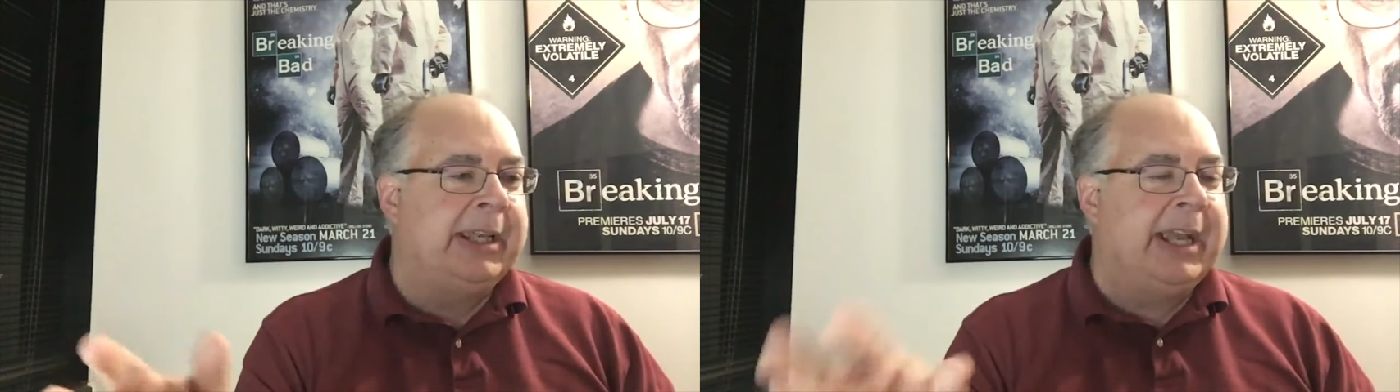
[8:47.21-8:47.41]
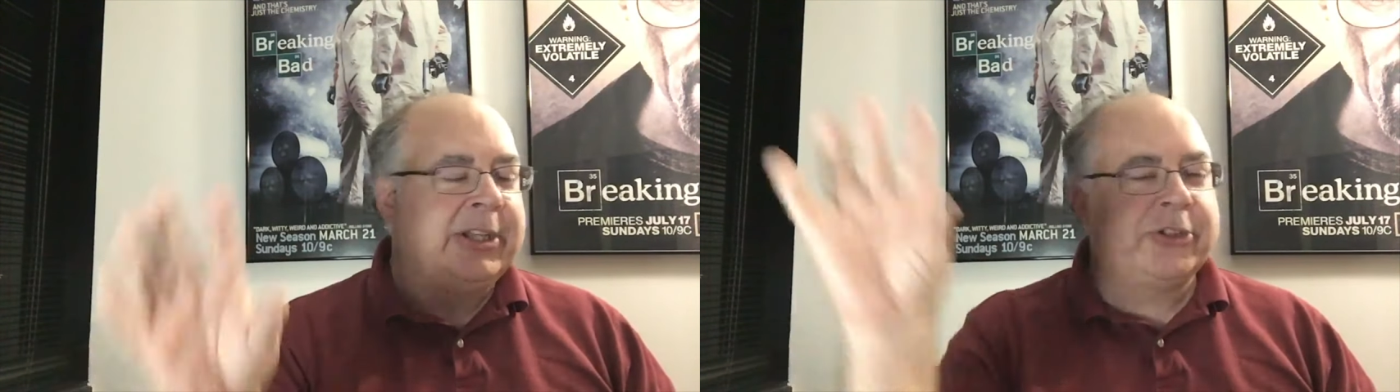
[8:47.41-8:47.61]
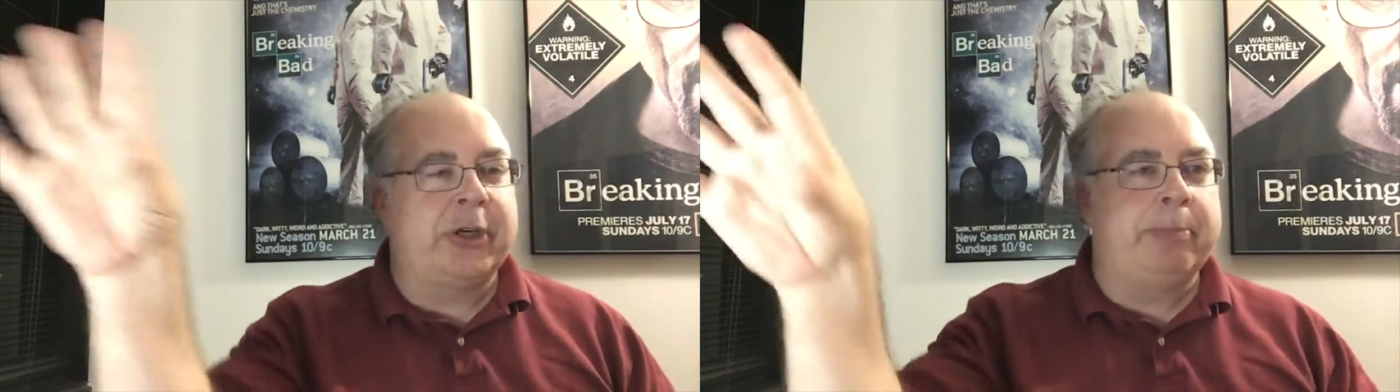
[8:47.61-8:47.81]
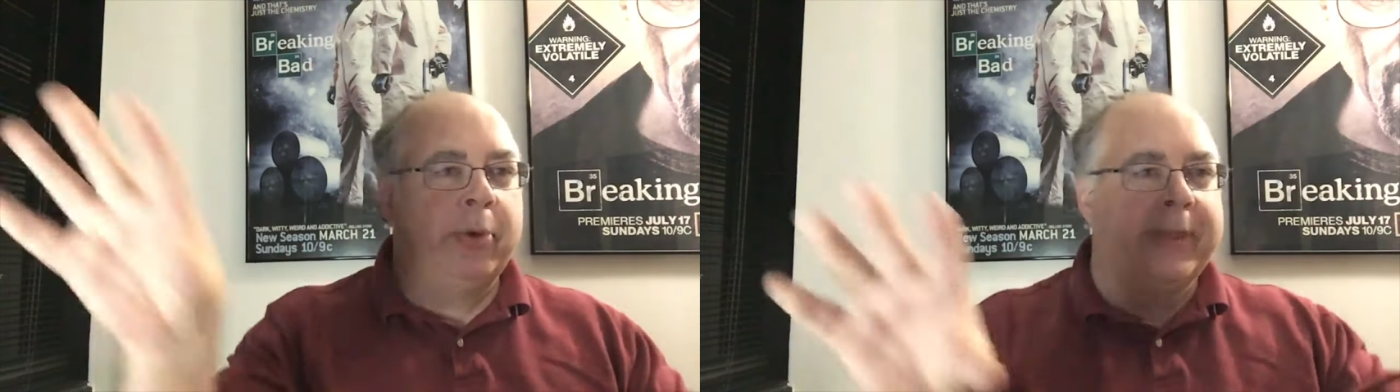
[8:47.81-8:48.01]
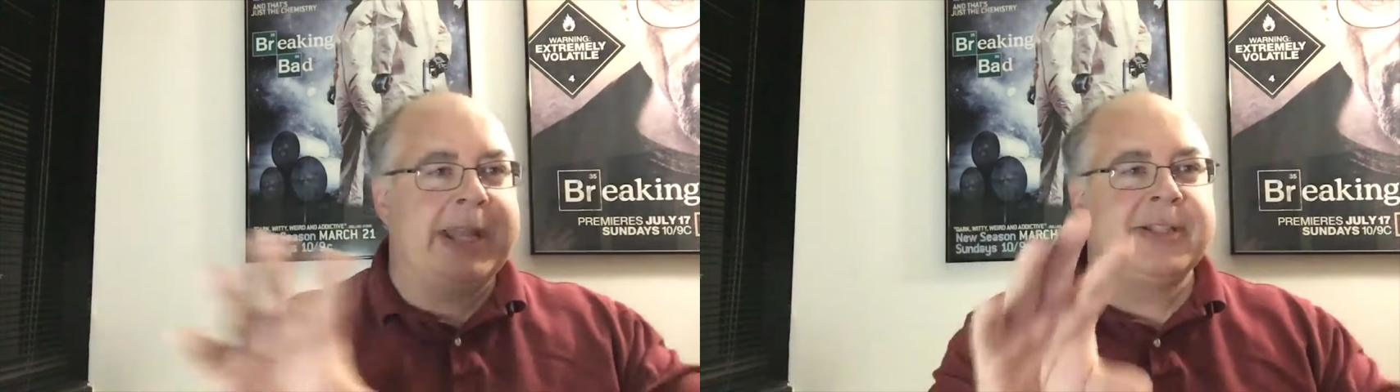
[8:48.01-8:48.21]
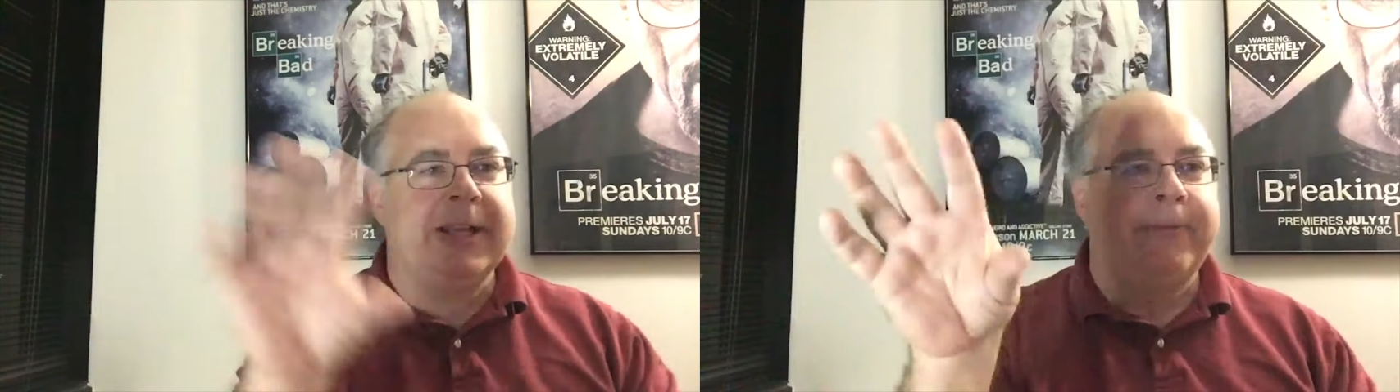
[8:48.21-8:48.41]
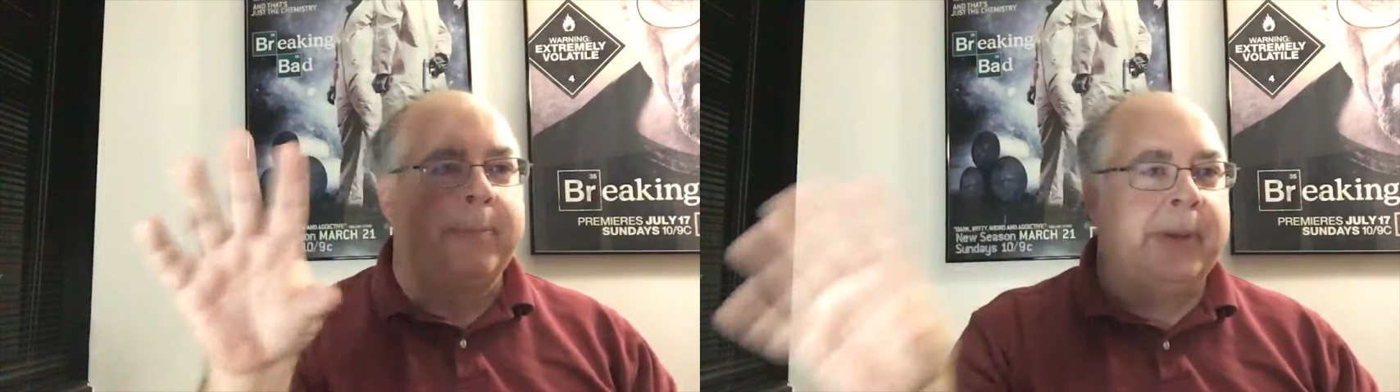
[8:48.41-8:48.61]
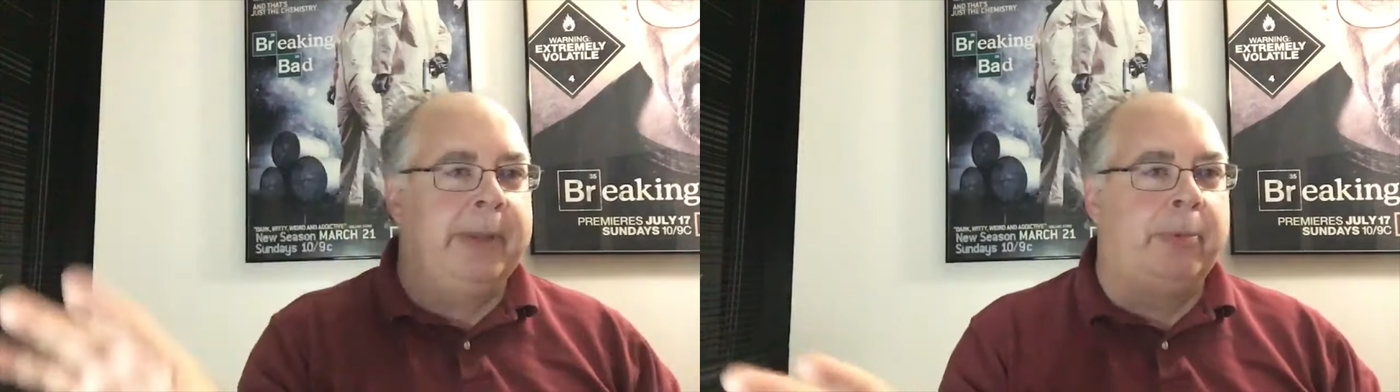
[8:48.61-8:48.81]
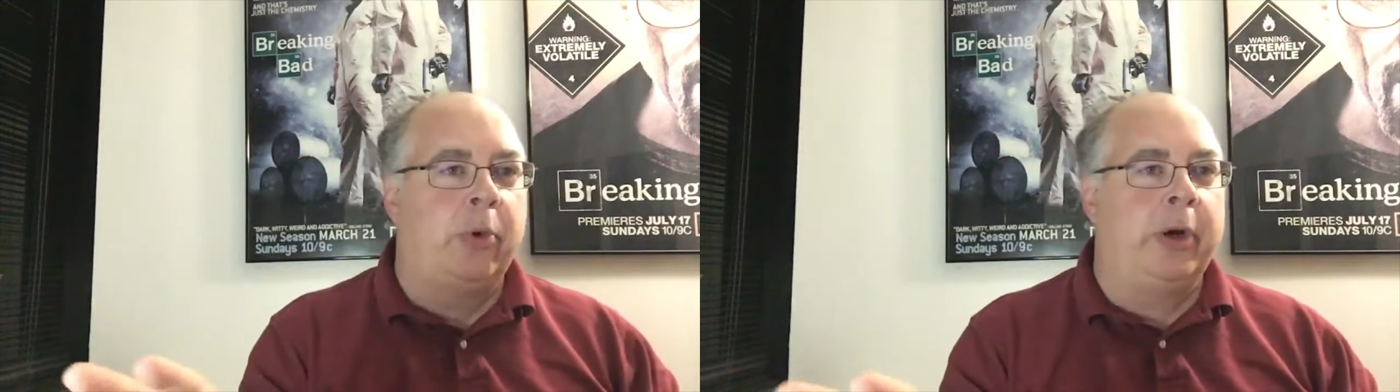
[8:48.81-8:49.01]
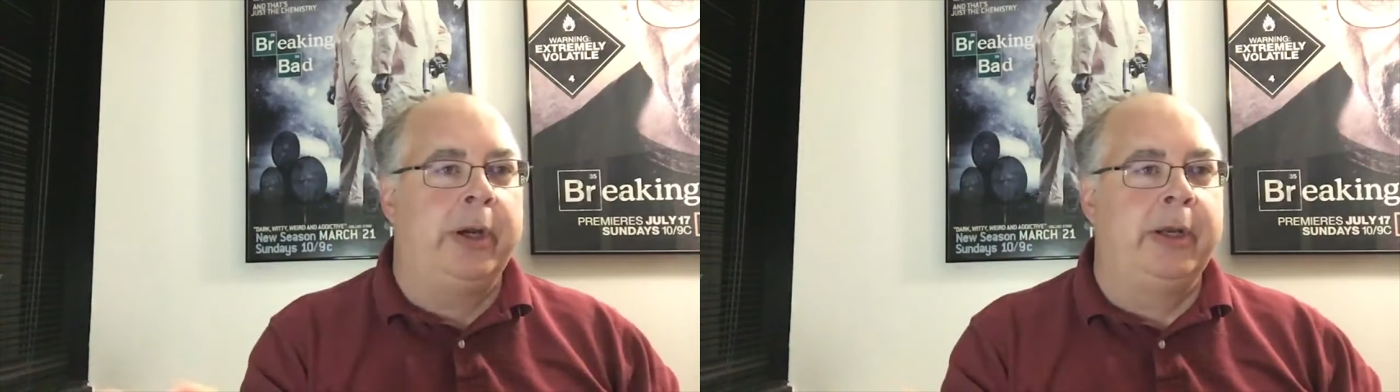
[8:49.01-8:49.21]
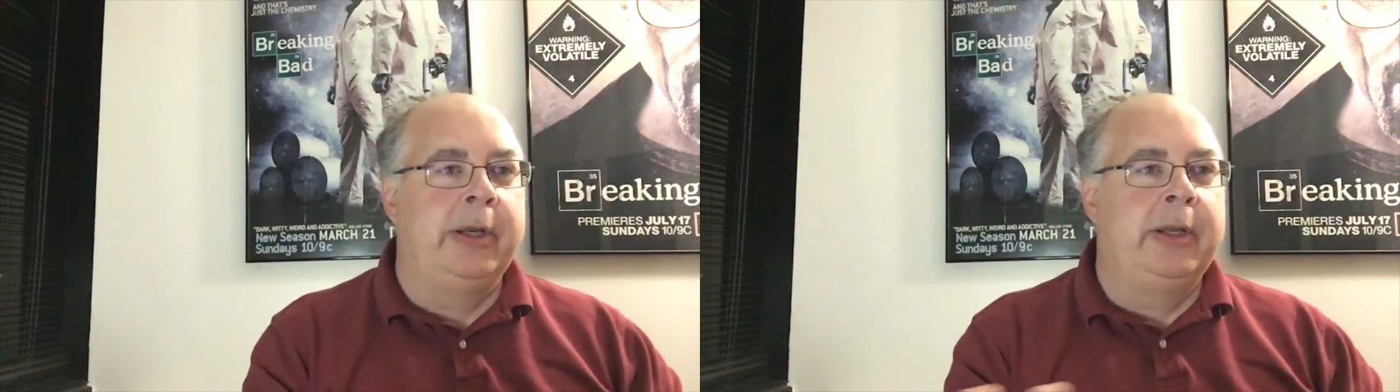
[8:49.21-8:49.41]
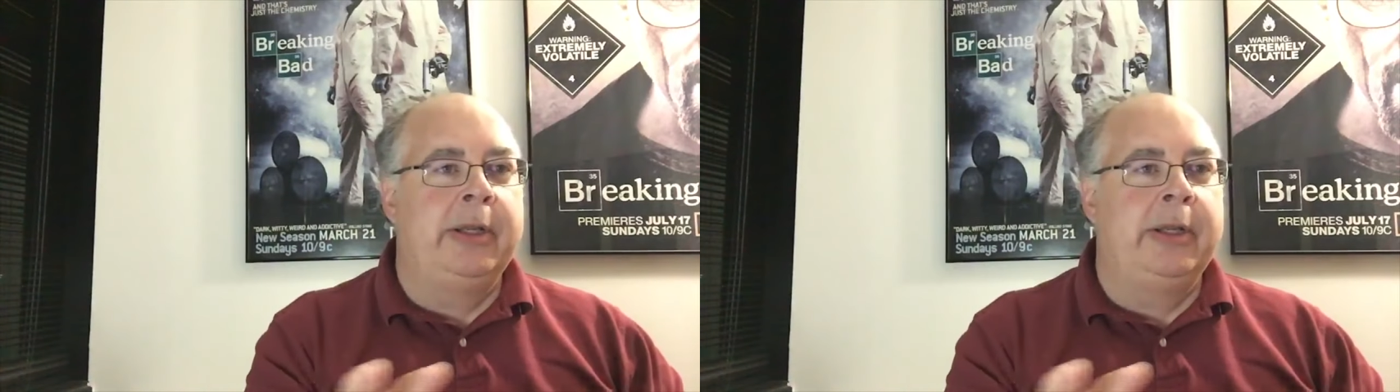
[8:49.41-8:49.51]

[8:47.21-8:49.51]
and just sort of put that stuff up on the board